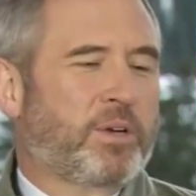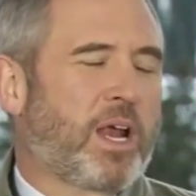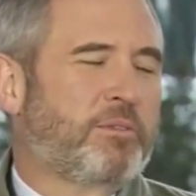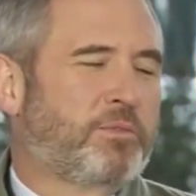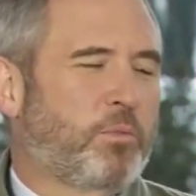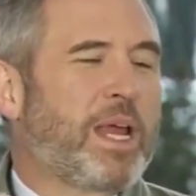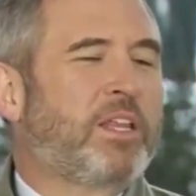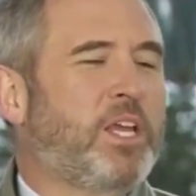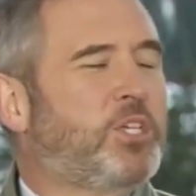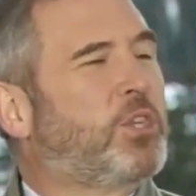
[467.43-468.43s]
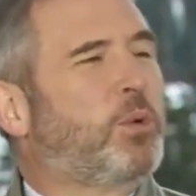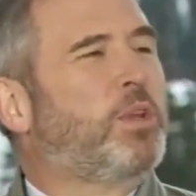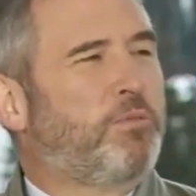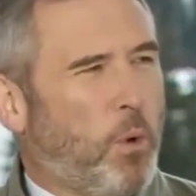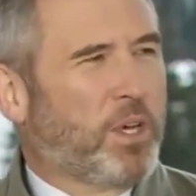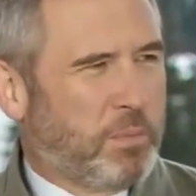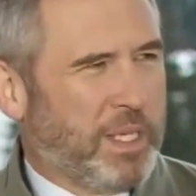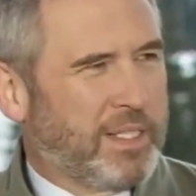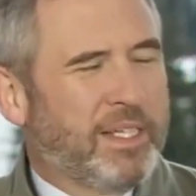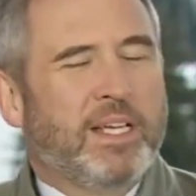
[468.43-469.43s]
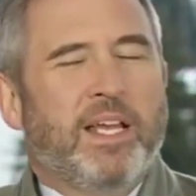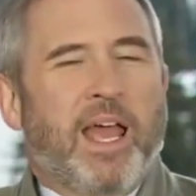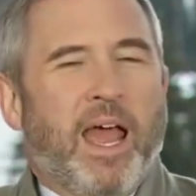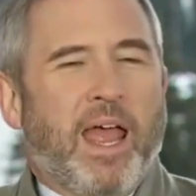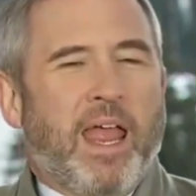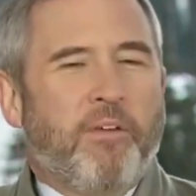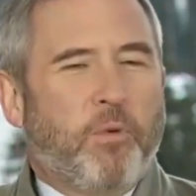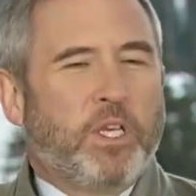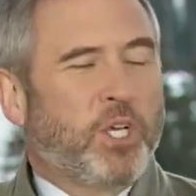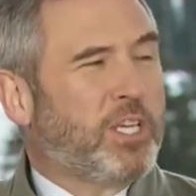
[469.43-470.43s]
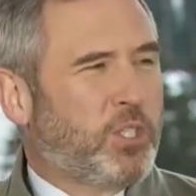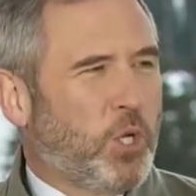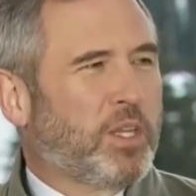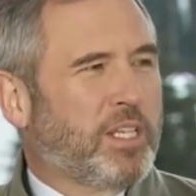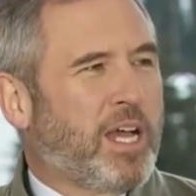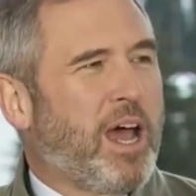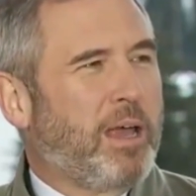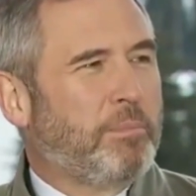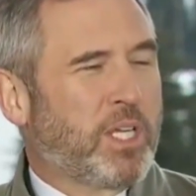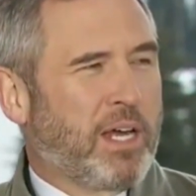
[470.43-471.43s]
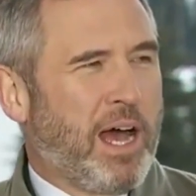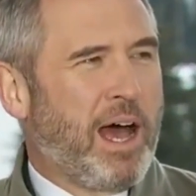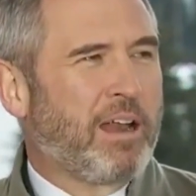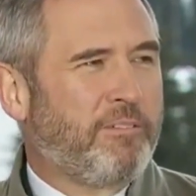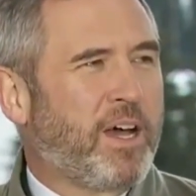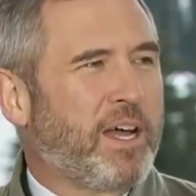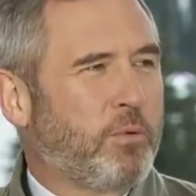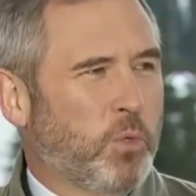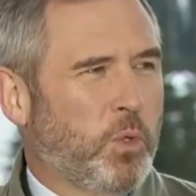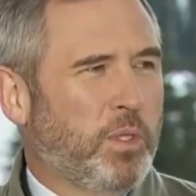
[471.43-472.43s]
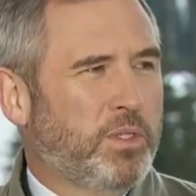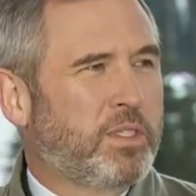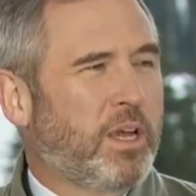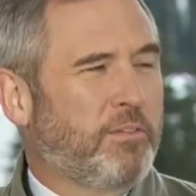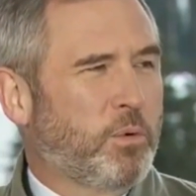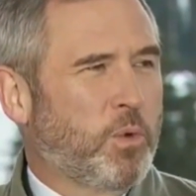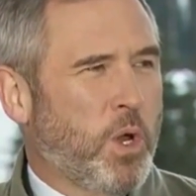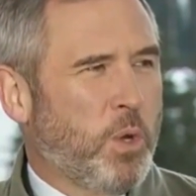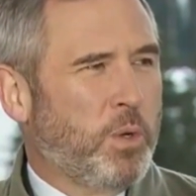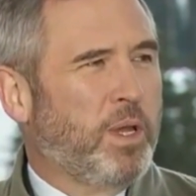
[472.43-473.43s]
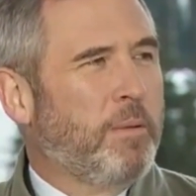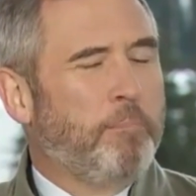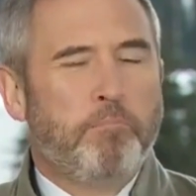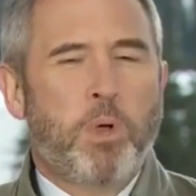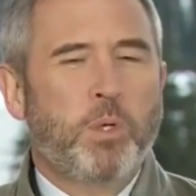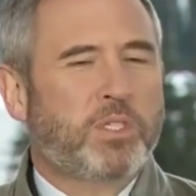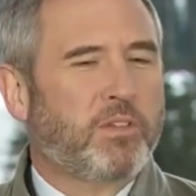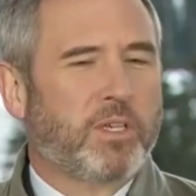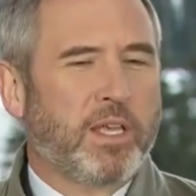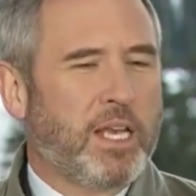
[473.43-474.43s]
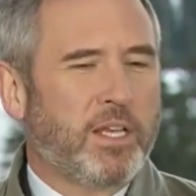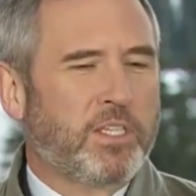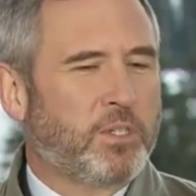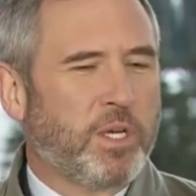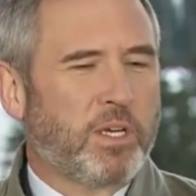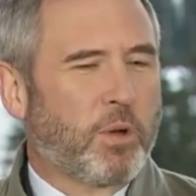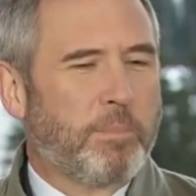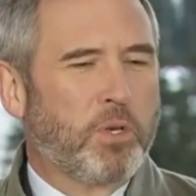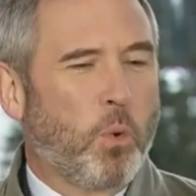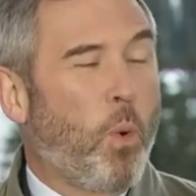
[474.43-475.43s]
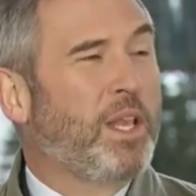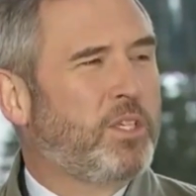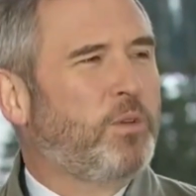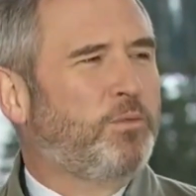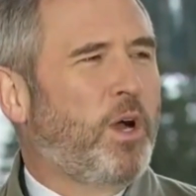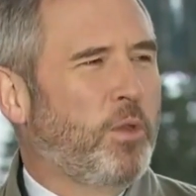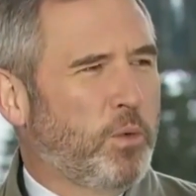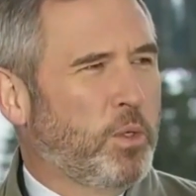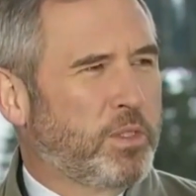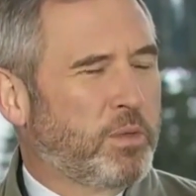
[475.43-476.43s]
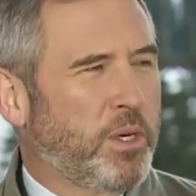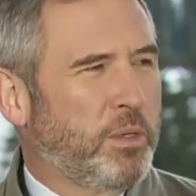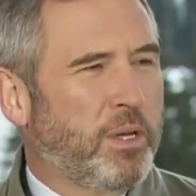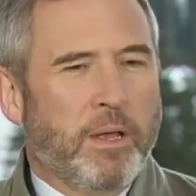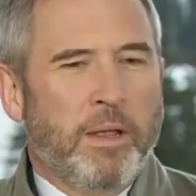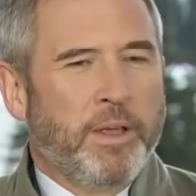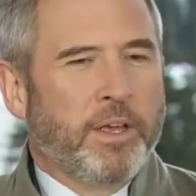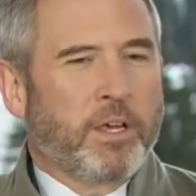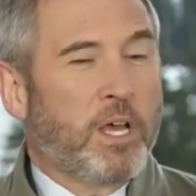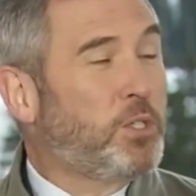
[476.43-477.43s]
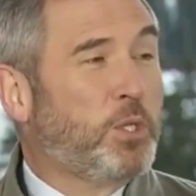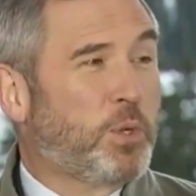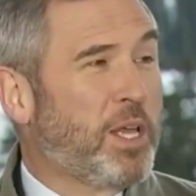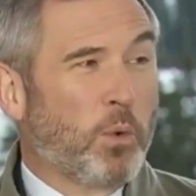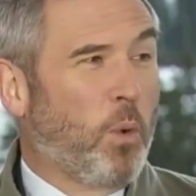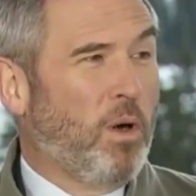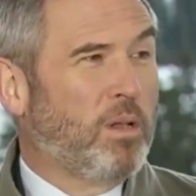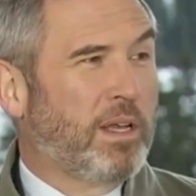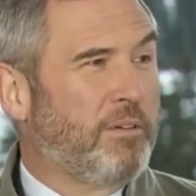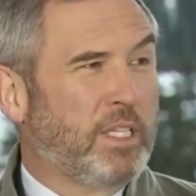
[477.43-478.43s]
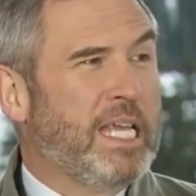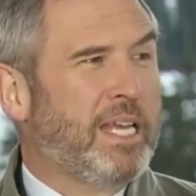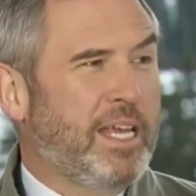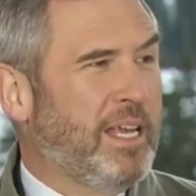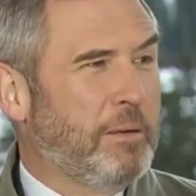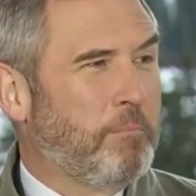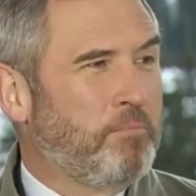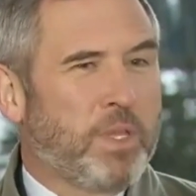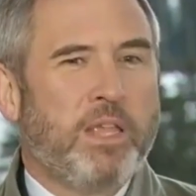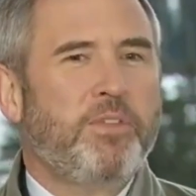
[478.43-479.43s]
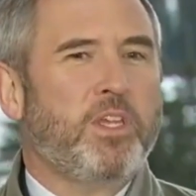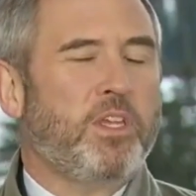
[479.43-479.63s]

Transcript: The public sector and the business sector will need to work together in order to achieve success. Regarding the future of the financial ecosystem, the deployment of standardized protocols and adequate privacy protections will play a